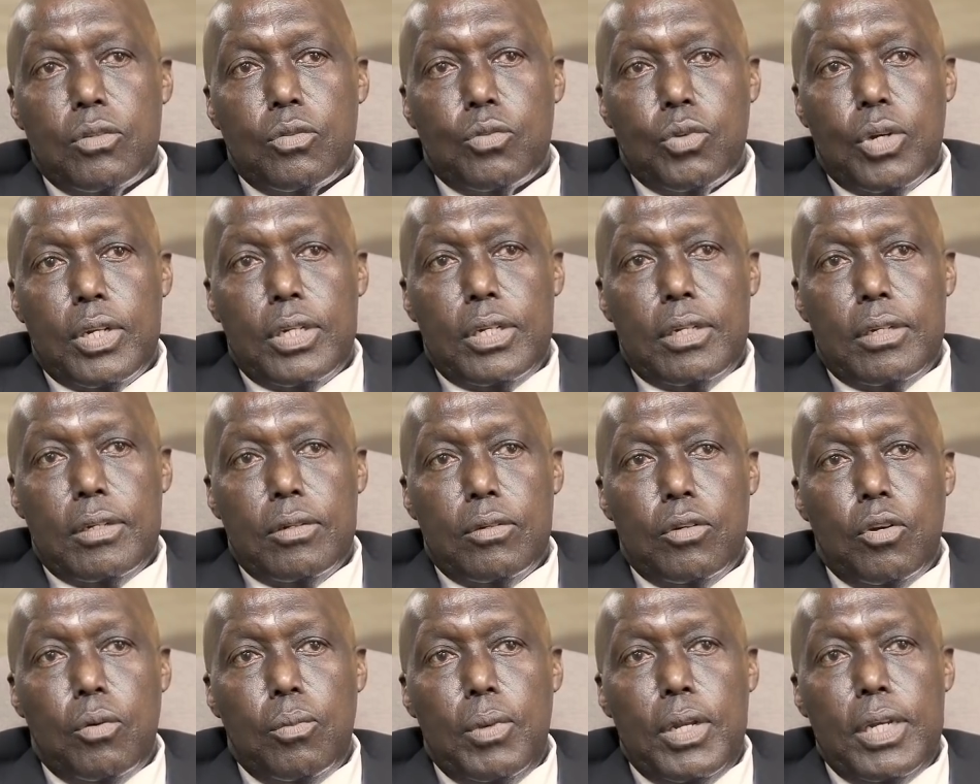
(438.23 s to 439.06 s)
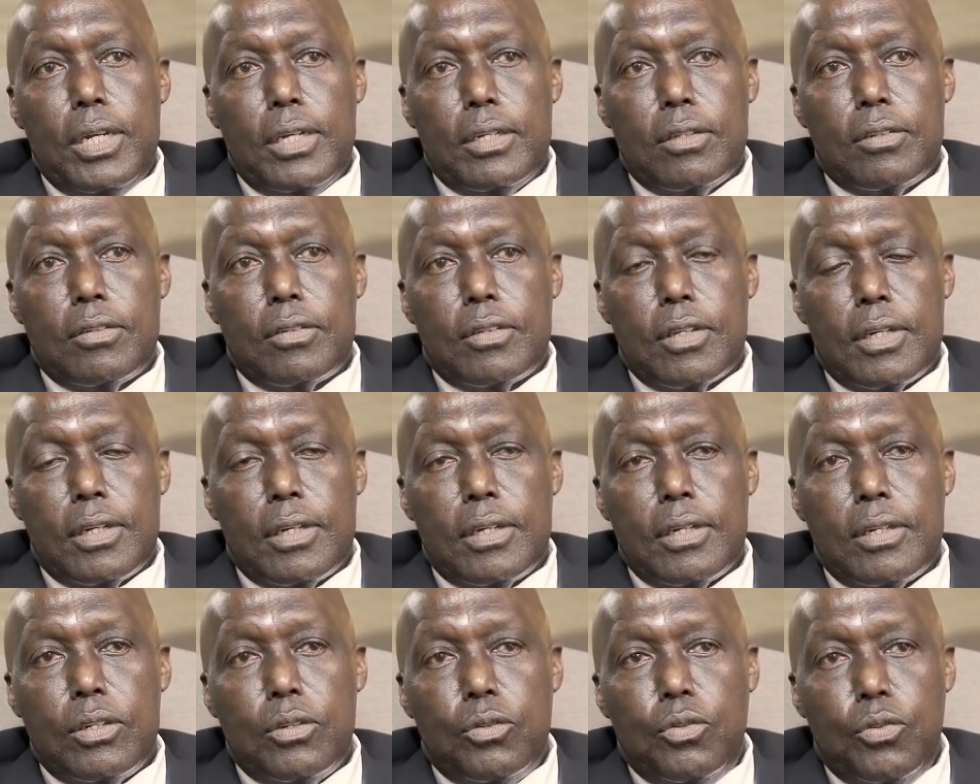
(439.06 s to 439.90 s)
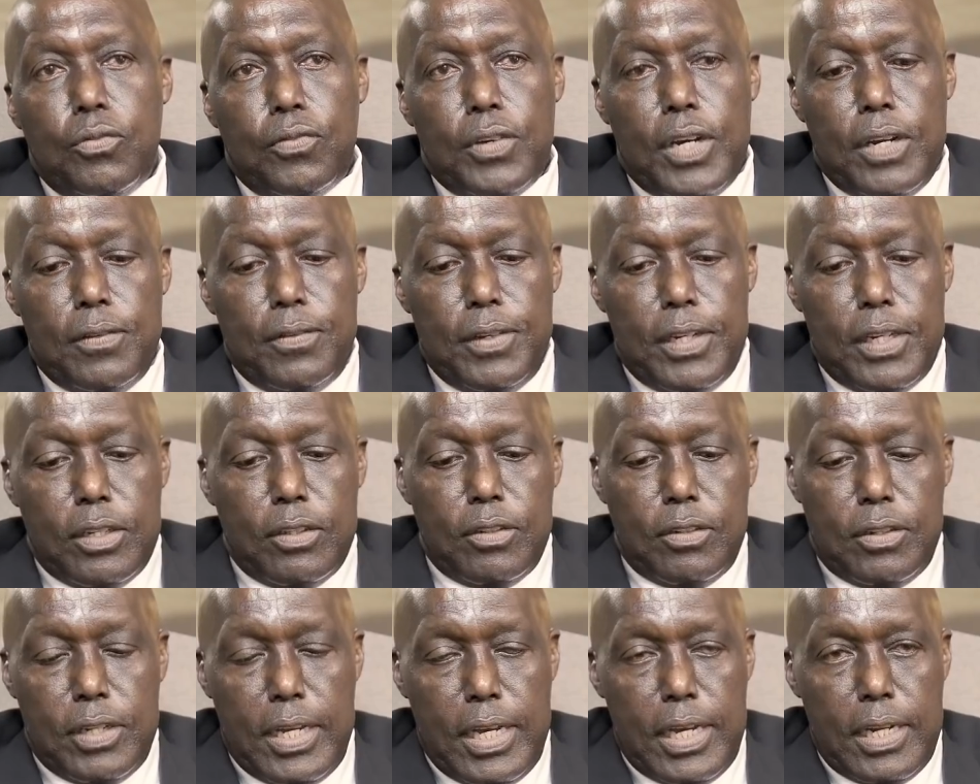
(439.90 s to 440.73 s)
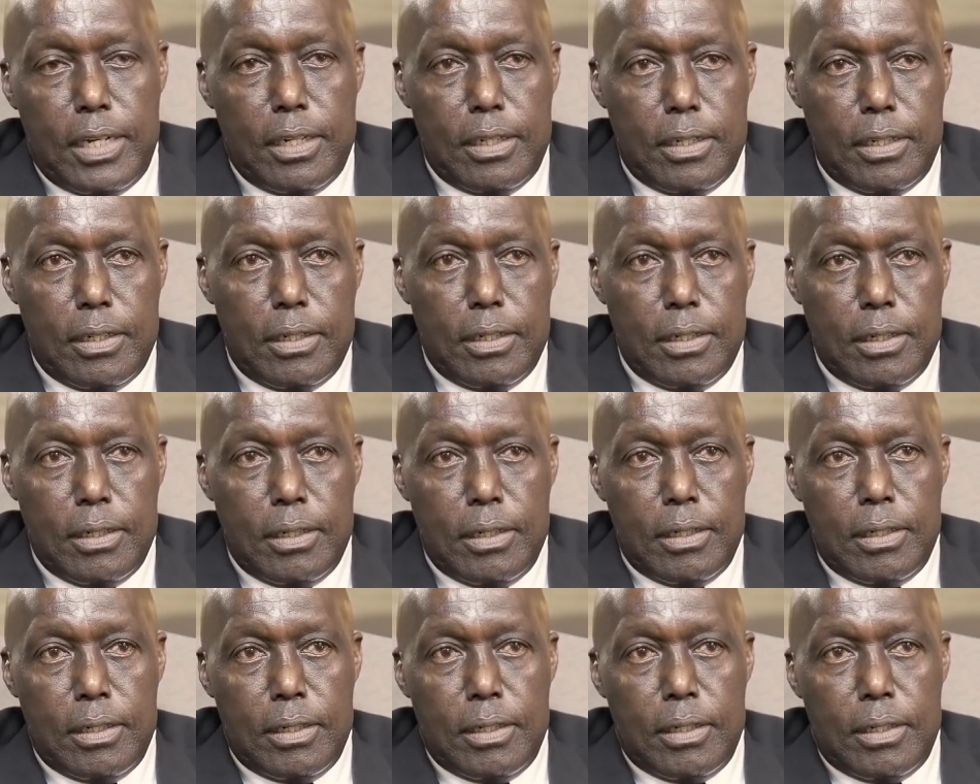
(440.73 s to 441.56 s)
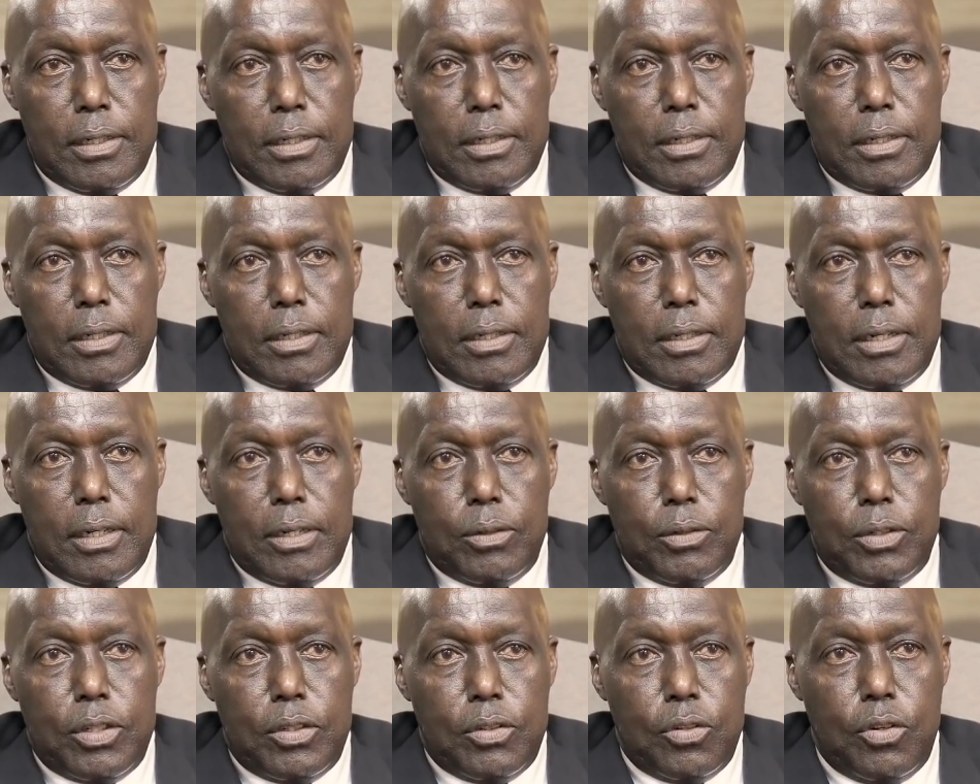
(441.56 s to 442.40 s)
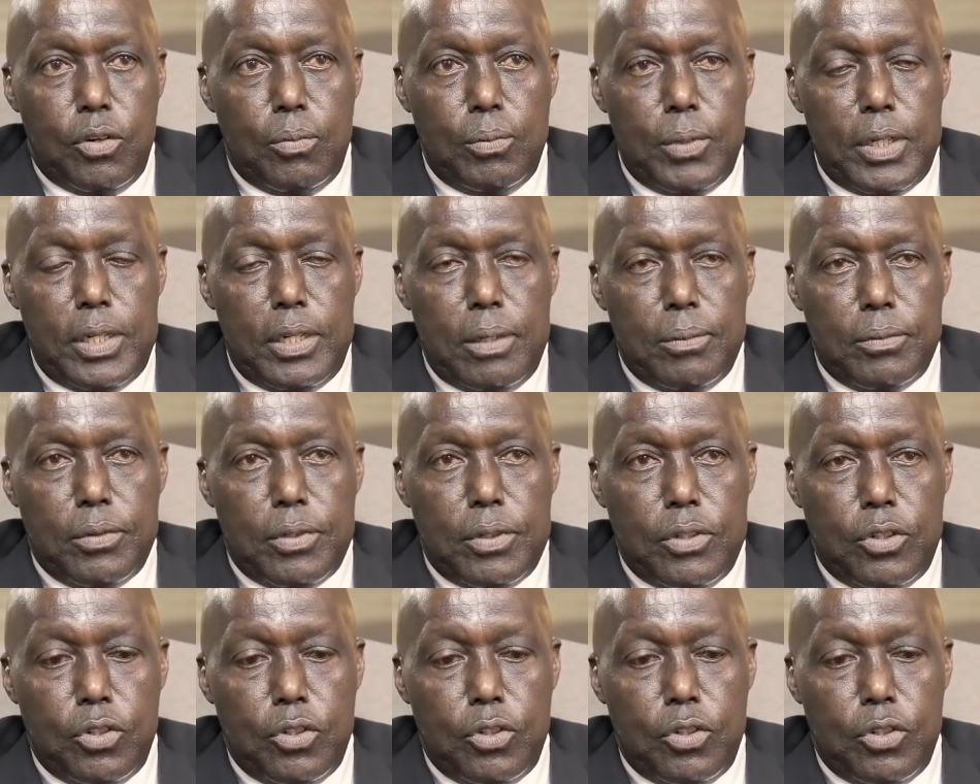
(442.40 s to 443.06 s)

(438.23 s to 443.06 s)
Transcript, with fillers: so I, normally it's uh, you do five years, 10, mm -hmm. uh, which is called medium.